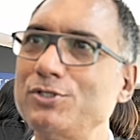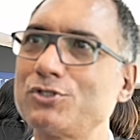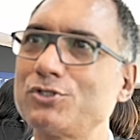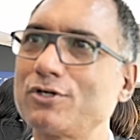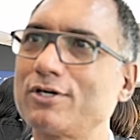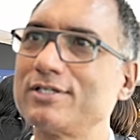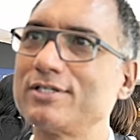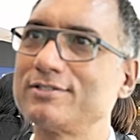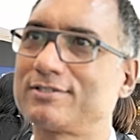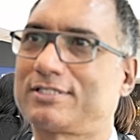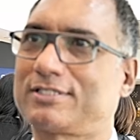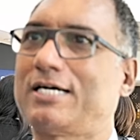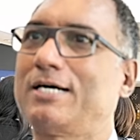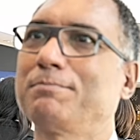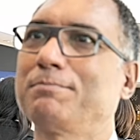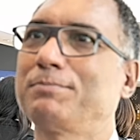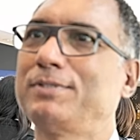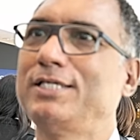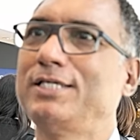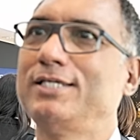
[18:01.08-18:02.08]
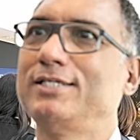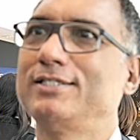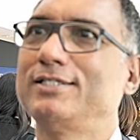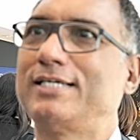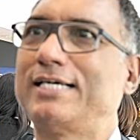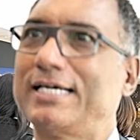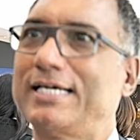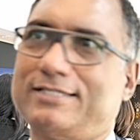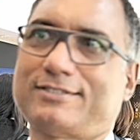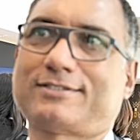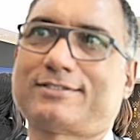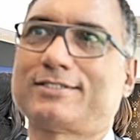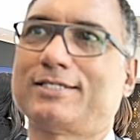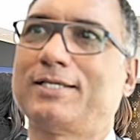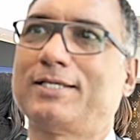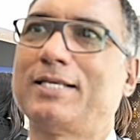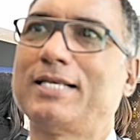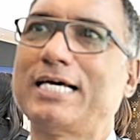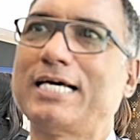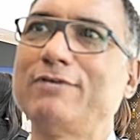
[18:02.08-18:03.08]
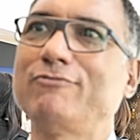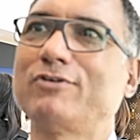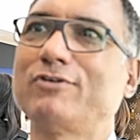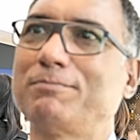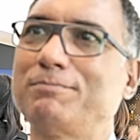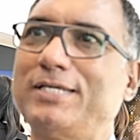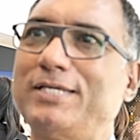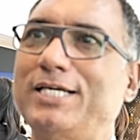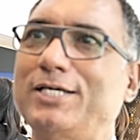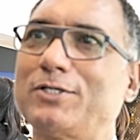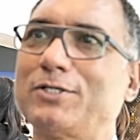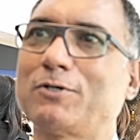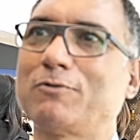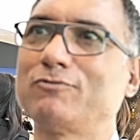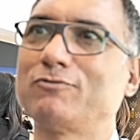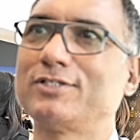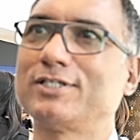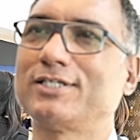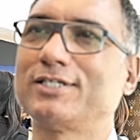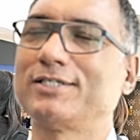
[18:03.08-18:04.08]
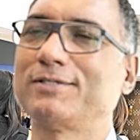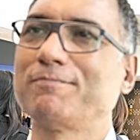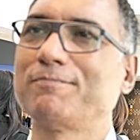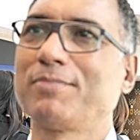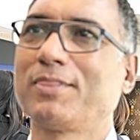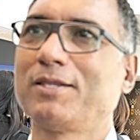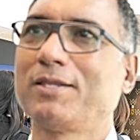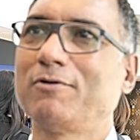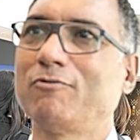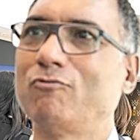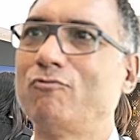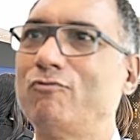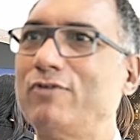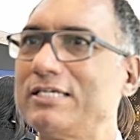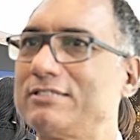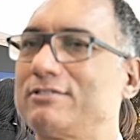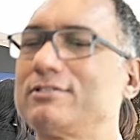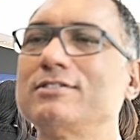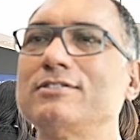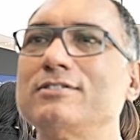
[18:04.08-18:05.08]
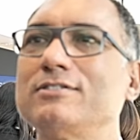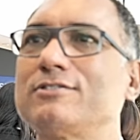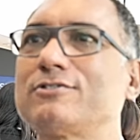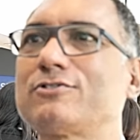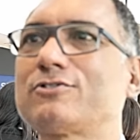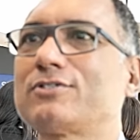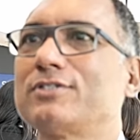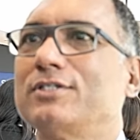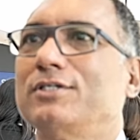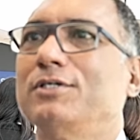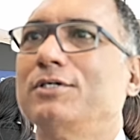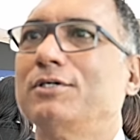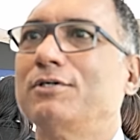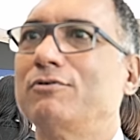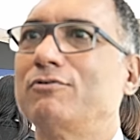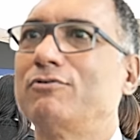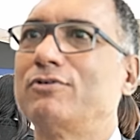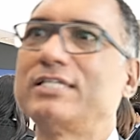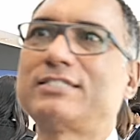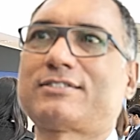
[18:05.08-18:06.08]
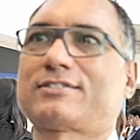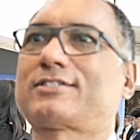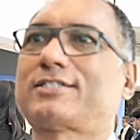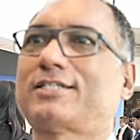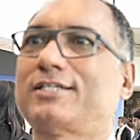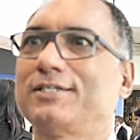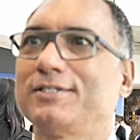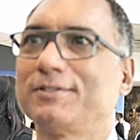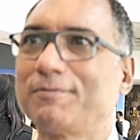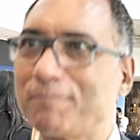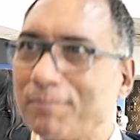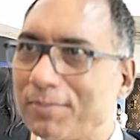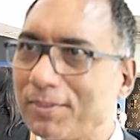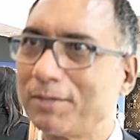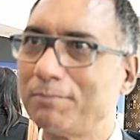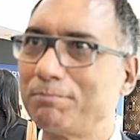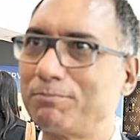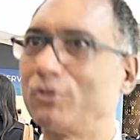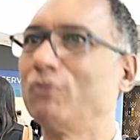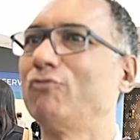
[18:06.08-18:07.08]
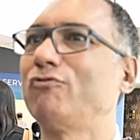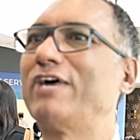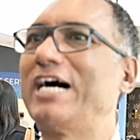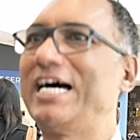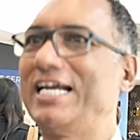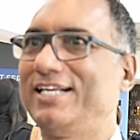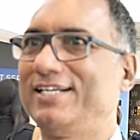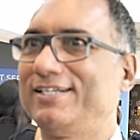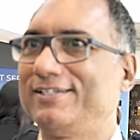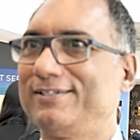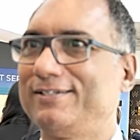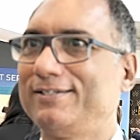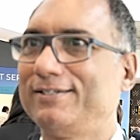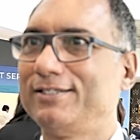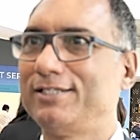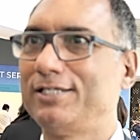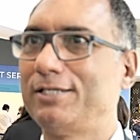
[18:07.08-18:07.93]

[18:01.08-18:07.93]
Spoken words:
insurance company gets a live update of the vessel's risk profile,